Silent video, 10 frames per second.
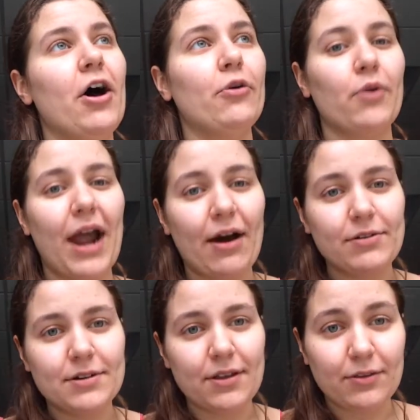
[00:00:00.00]

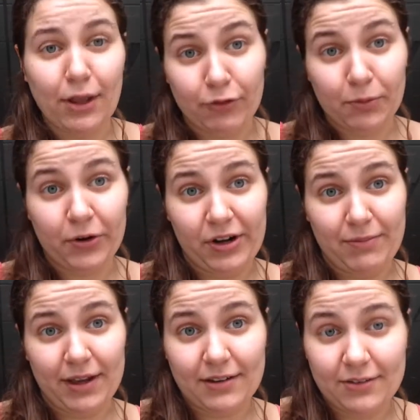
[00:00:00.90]
around self-reporting
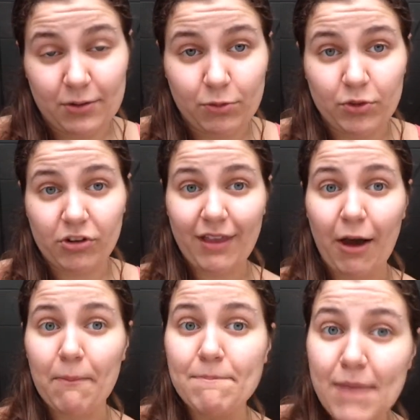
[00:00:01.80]
mechanisms, which is
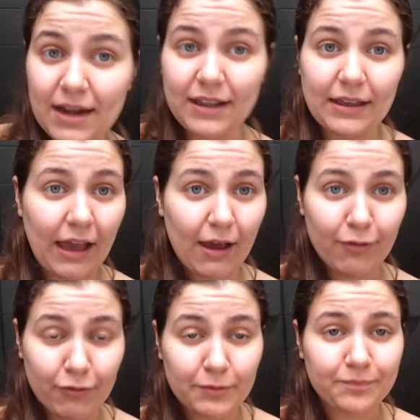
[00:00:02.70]
how many
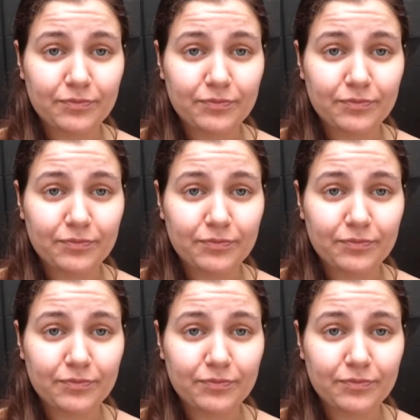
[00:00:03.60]
of